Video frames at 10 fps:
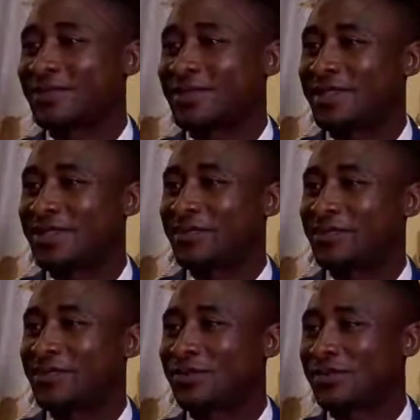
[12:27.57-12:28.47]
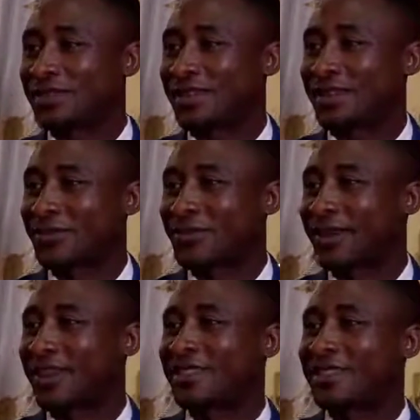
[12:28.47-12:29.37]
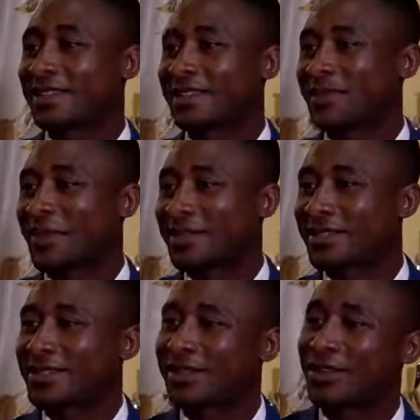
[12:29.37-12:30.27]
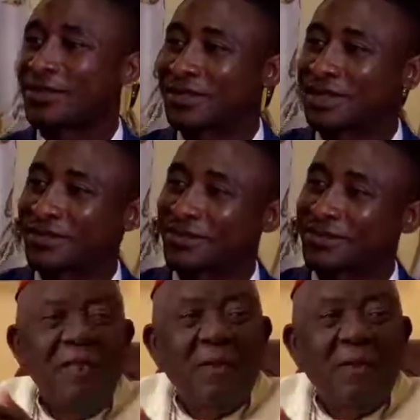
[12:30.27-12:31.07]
being imposed? Why are they respecting the lockdown?